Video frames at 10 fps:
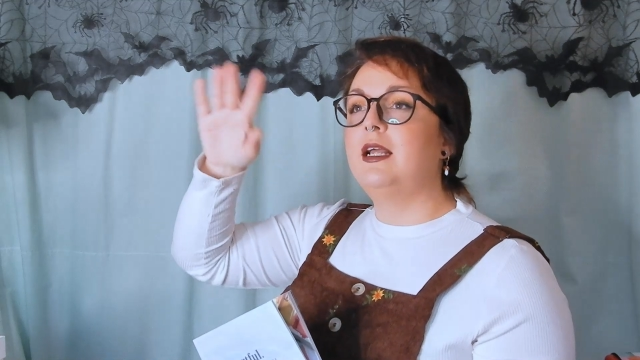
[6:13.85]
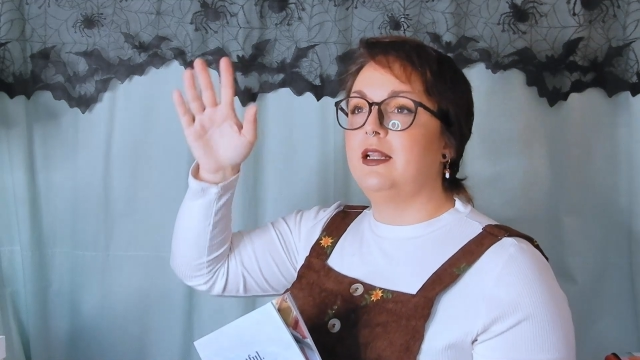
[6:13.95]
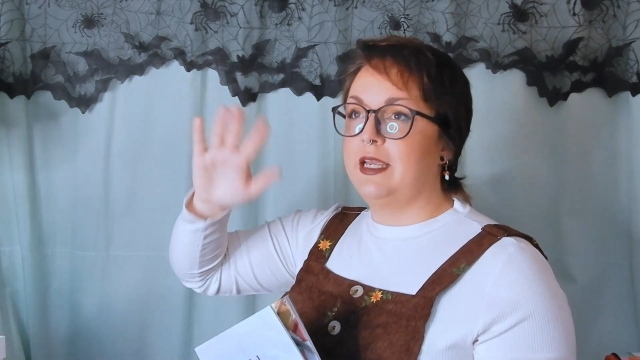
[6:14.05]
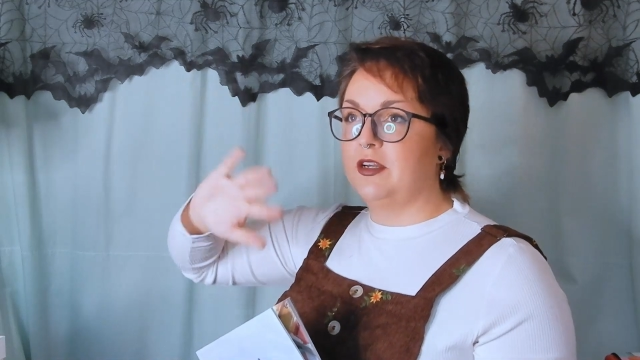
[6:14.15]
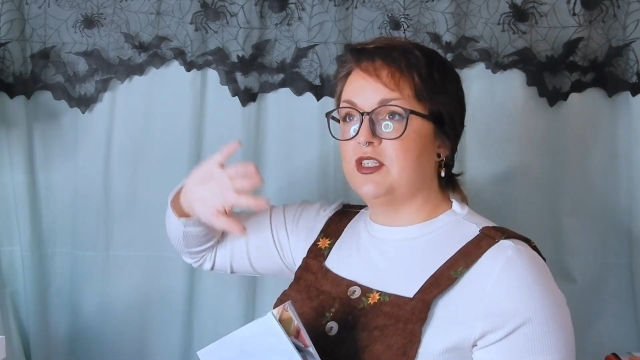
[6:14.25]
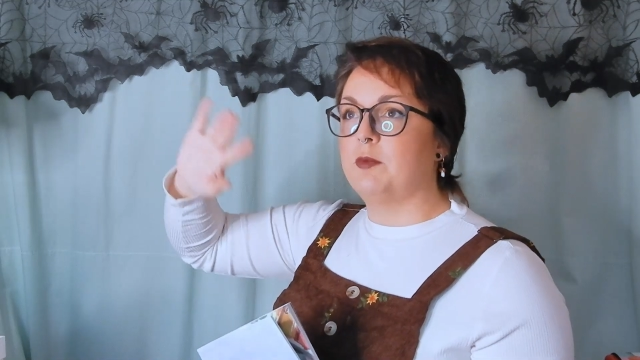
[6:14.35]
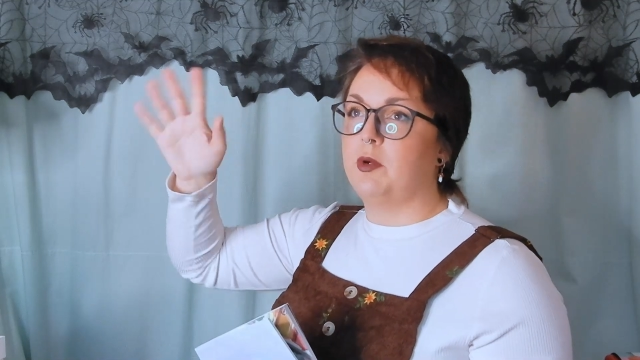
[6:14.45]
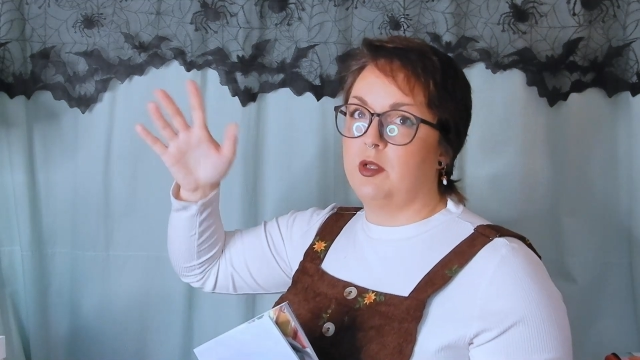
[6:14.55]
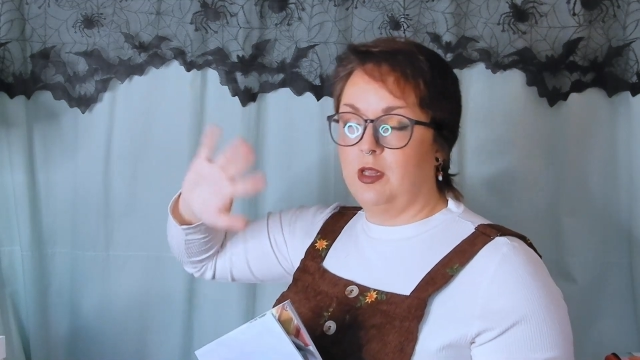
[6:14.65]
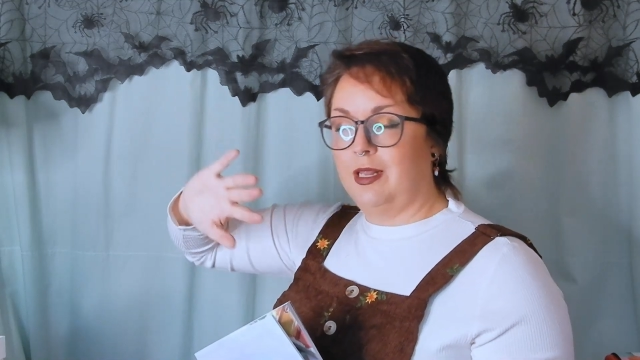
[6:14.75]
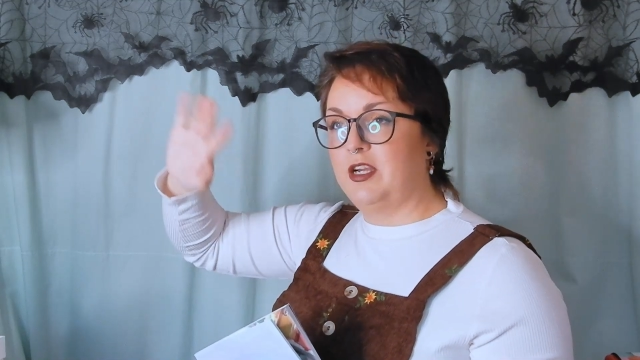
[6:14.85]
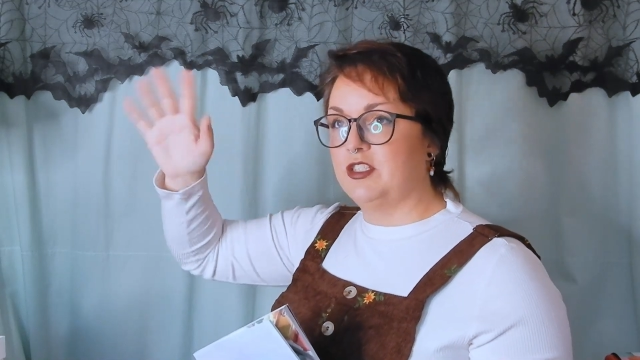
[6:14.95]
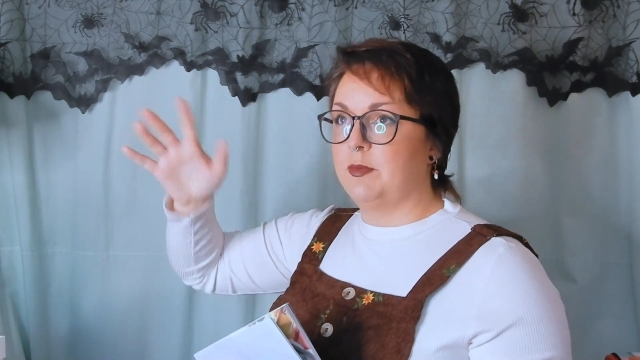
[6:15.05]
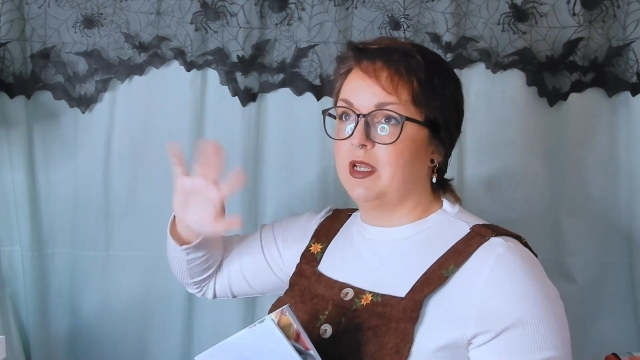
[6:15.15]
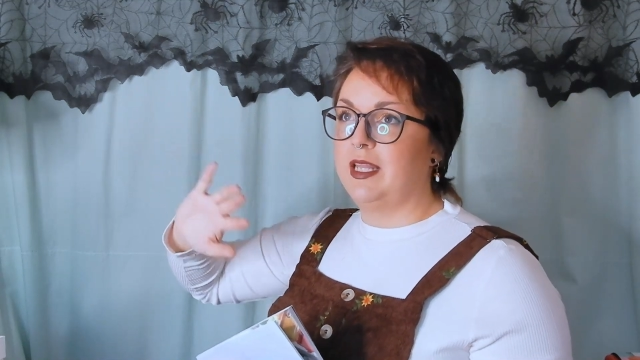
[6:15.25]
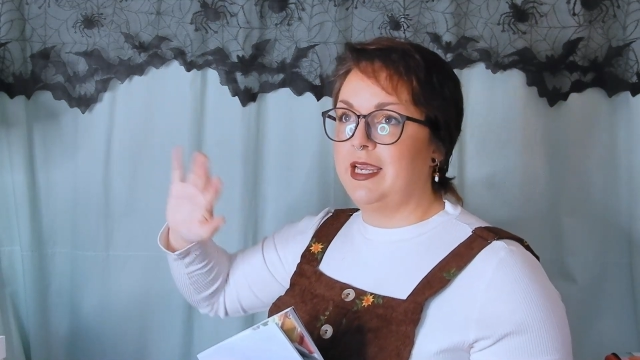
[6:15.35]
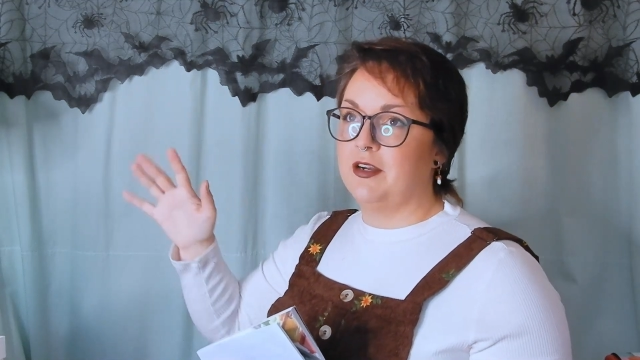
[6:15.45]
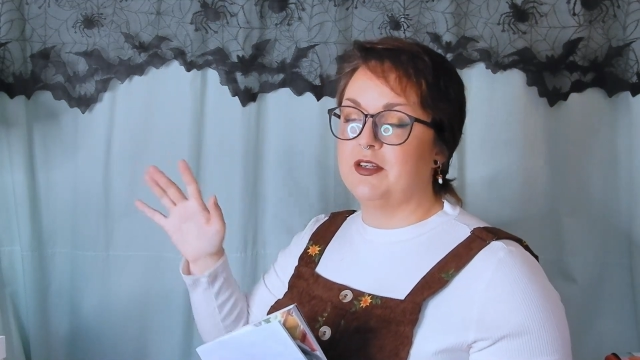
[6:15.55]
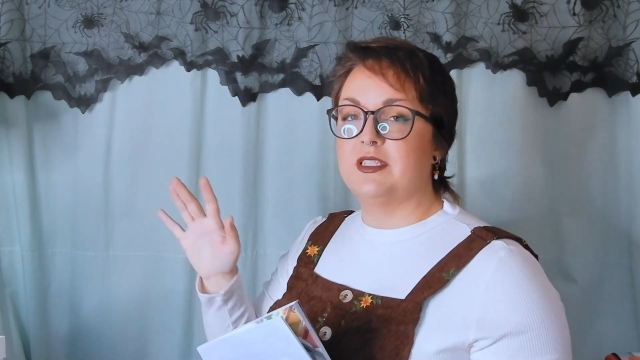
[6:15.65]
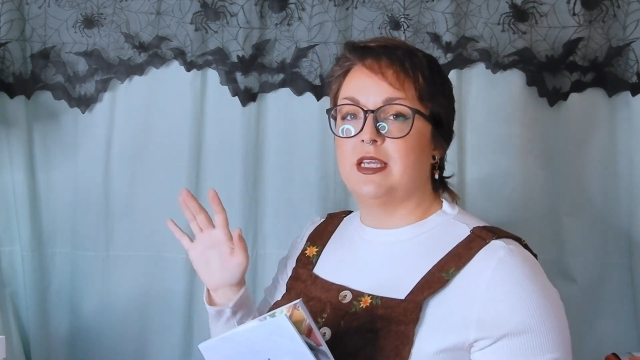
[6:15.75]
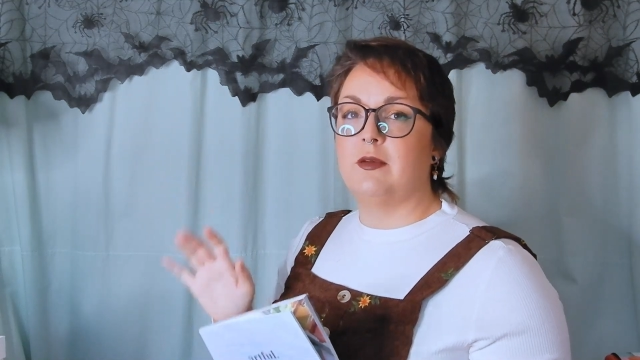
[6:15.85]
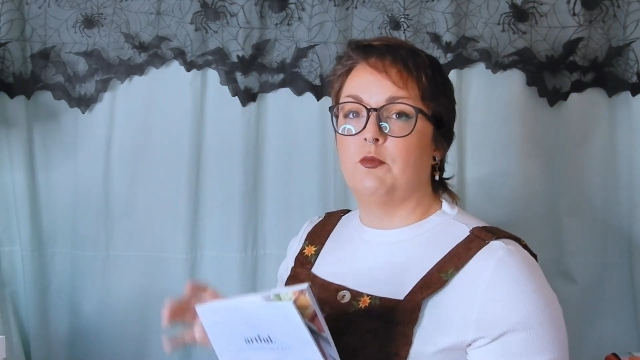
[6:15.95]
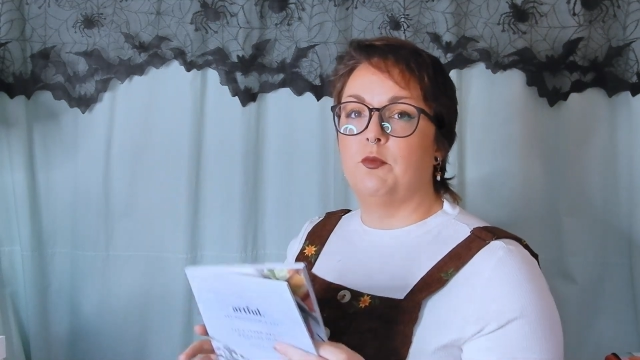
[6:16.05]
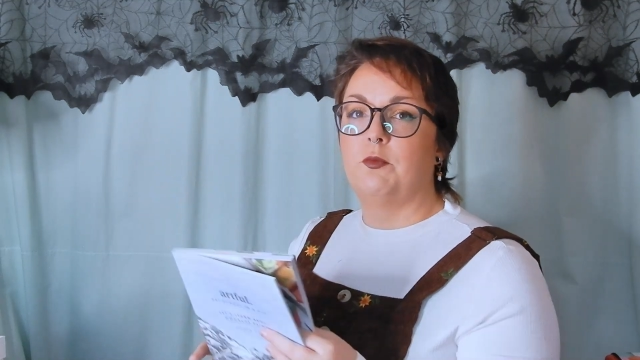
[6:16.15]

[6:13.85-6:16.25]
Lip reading: layers upon layers, and